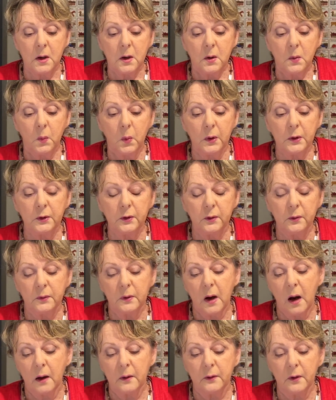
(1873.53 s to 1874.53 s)
wouldn't you
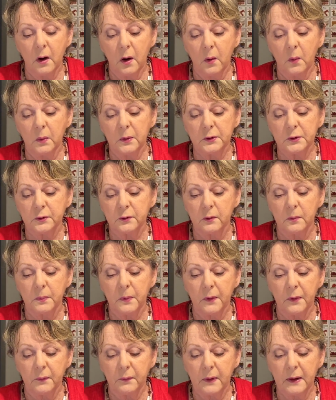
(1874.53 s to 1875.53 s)
not know which group of
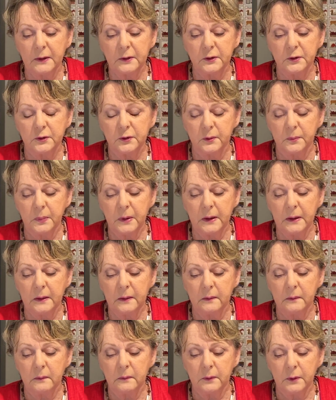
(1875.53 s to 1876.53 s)
threads should be
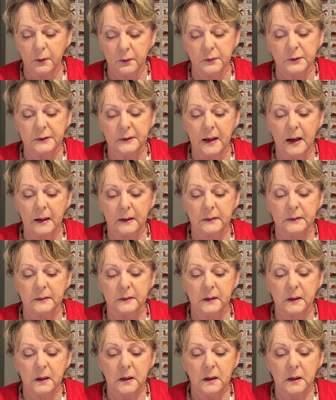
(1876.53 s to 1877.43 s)
used next?